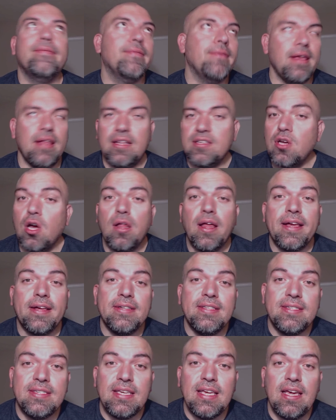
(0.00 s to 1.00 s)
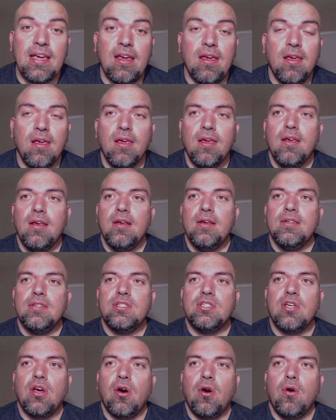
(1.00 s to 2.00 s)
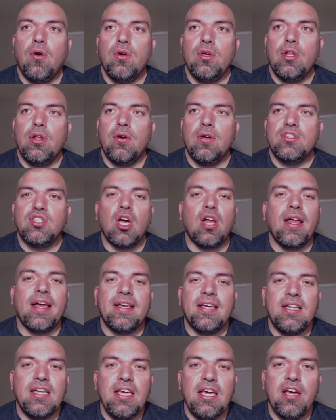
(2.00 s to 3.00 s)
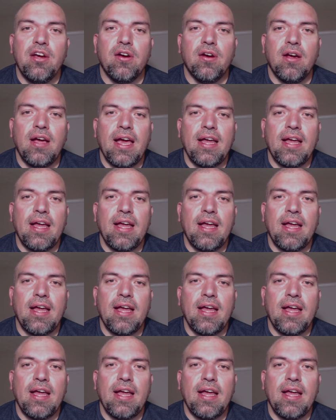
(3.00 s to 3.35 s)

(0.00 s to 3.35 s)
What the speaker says: that's all I could see. So, you know, it's all I could hear.